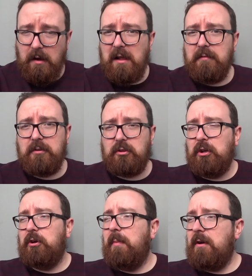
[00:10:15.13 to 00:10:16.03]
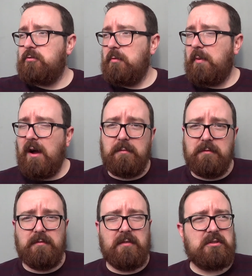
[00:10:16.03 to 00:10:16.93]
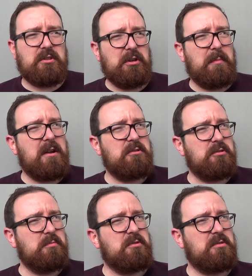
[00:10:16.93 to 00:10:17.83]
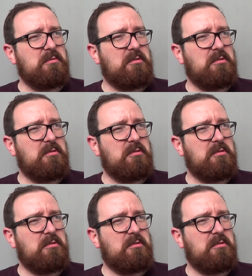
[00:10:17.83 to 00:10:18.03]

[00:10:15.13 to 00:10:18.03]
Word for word: I live in a two-bedroom apartment. There's two bedrooms,